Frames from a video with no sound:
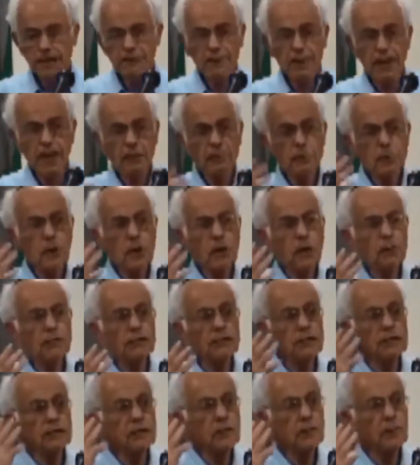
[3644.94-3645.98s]
Abraham
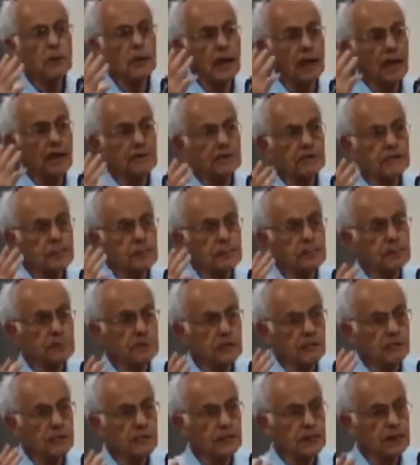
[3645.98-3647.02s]
knows that he will ask
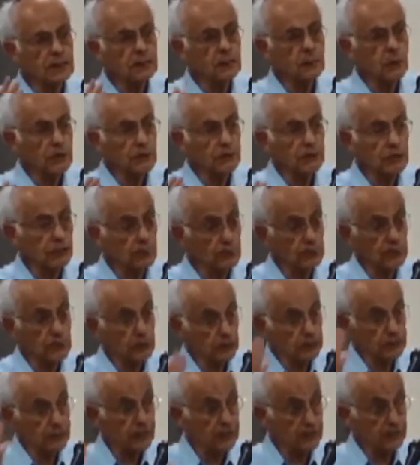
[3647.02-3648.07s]
difficult questions
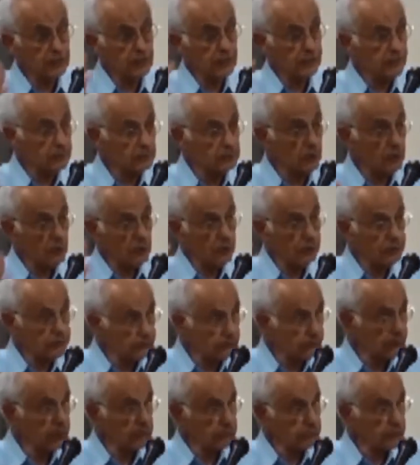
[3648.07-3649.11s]
because this is the role
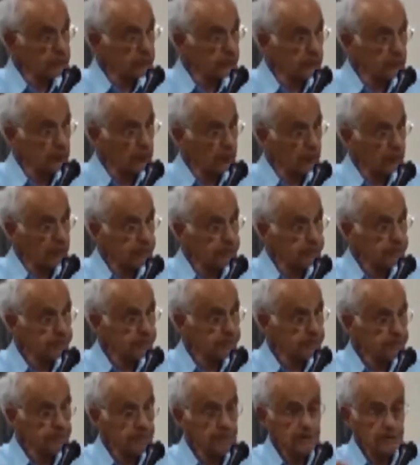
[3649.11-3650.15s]
of children. You know,
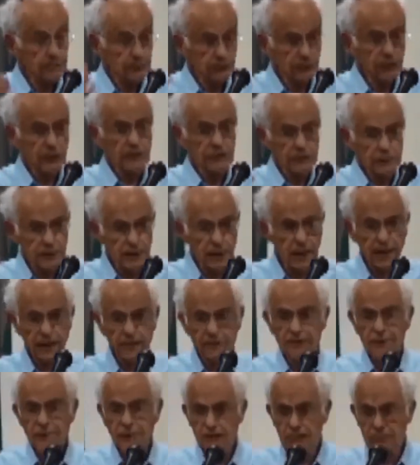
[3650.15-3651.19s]
children
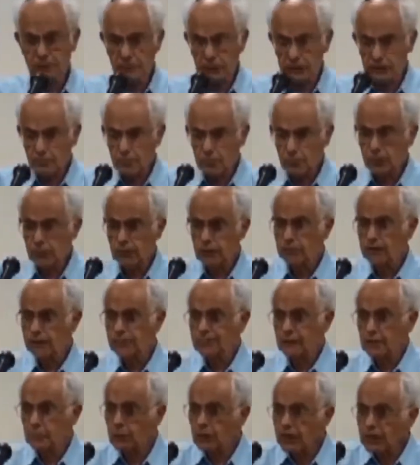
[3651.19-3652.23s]
ask us the
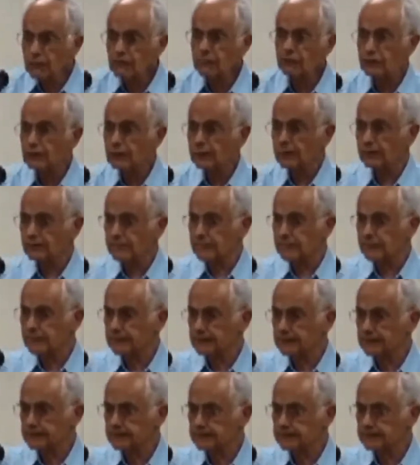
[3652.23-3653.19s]
worst questions.